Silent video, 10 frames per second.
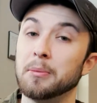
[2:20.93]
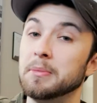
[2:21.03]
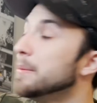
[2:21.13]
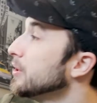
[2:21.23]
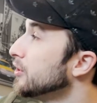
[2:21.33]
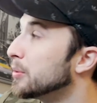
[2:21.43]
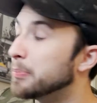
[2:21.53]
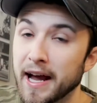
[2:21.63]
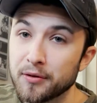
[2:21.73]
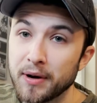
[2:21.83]
to manipulate your
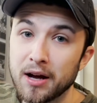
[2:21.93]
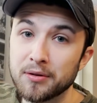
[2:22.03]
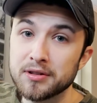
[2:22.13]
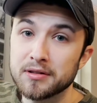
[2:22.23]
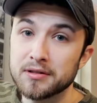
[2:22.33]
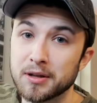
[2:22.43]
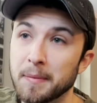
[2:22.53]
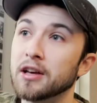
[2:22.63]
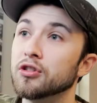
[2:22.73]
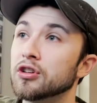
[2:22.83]
background to
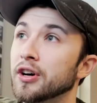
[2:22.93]
make it look